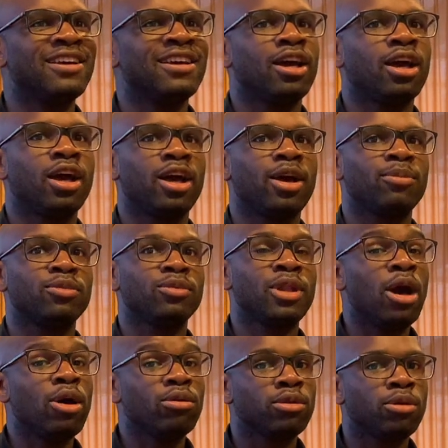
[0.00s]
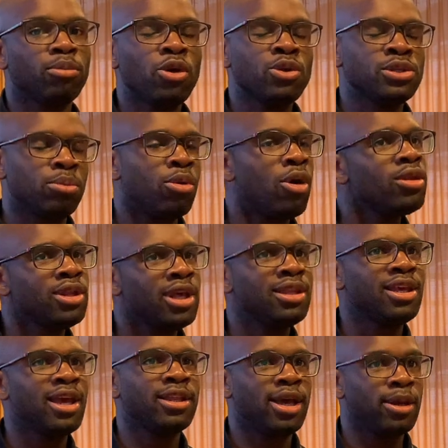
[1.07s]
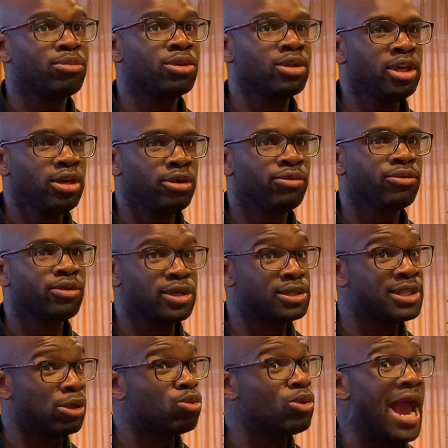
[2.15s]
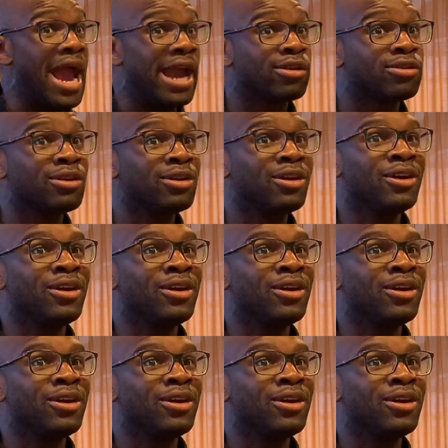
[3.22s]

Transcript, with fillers: Um, now, the most important at the end, I believe, is that we act.